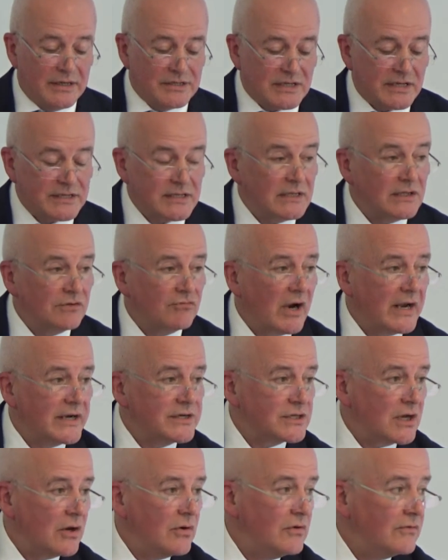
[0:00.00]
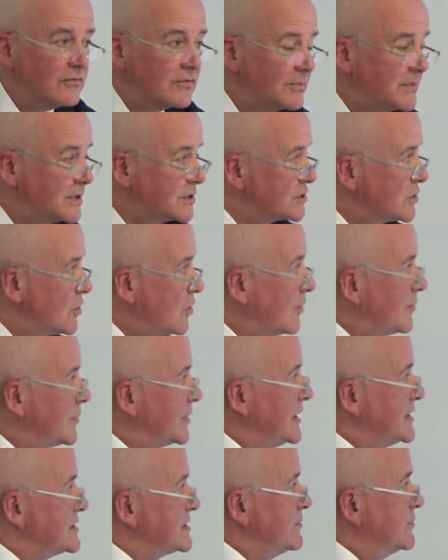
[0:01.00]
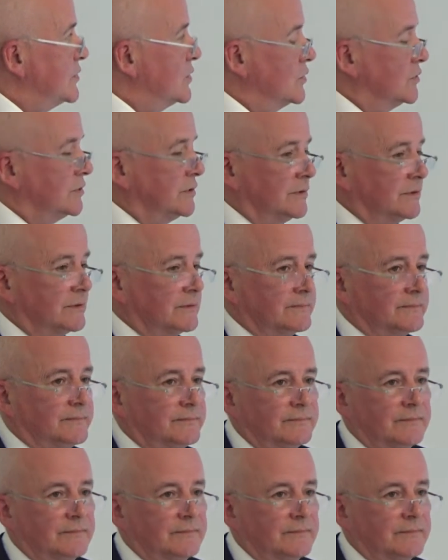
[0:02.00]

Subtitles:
Setting the right tone from the top is important.